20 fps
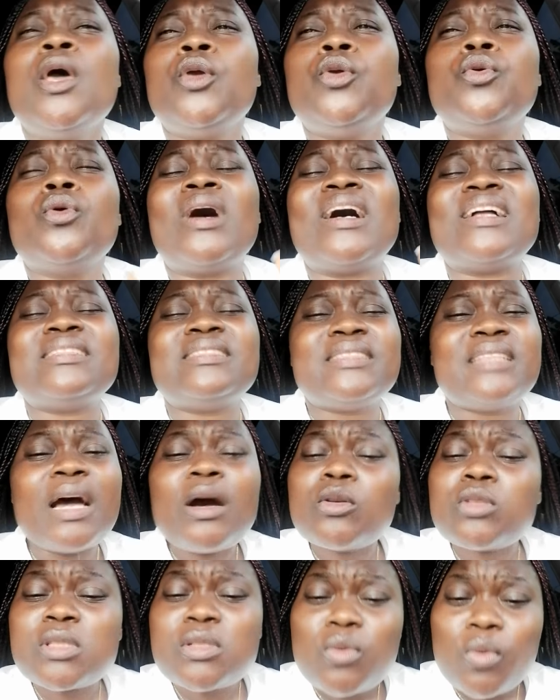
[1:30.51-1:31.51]
You are
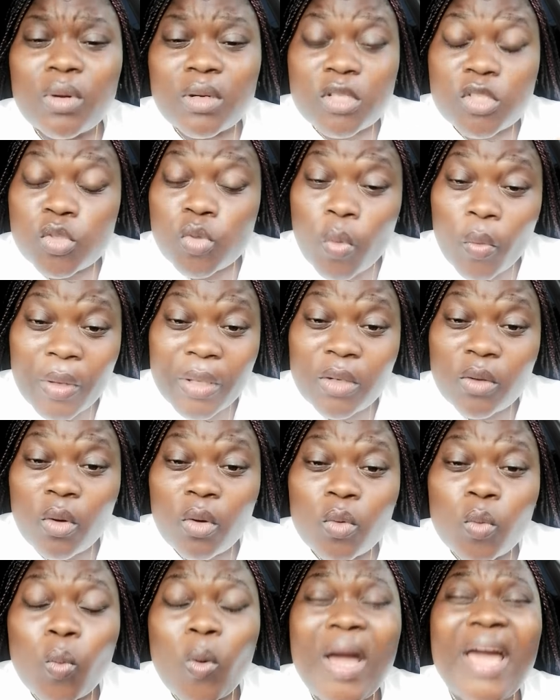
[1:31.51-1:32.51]
doubting what is going
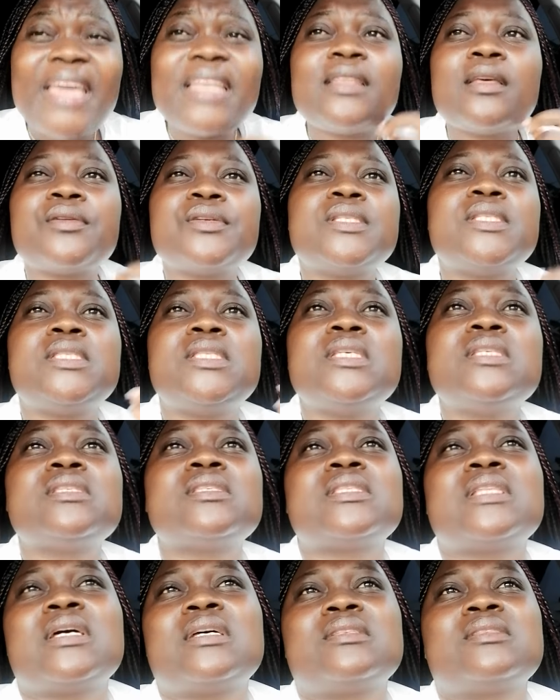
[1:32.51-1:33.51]
on, why there is
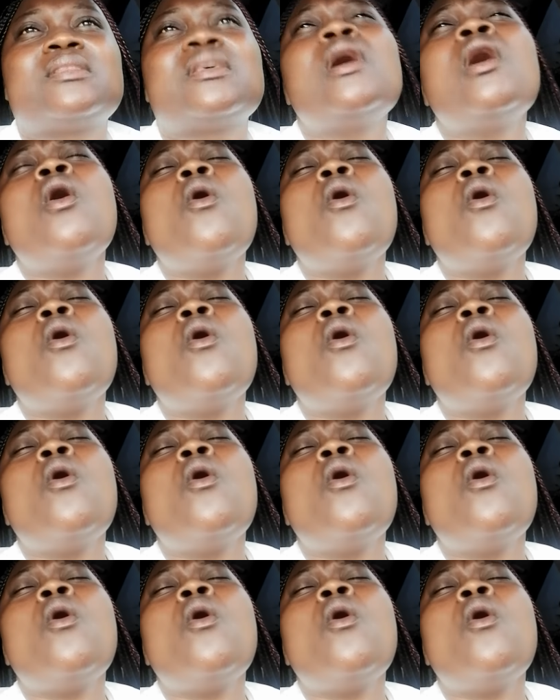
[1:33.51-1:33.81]
distance,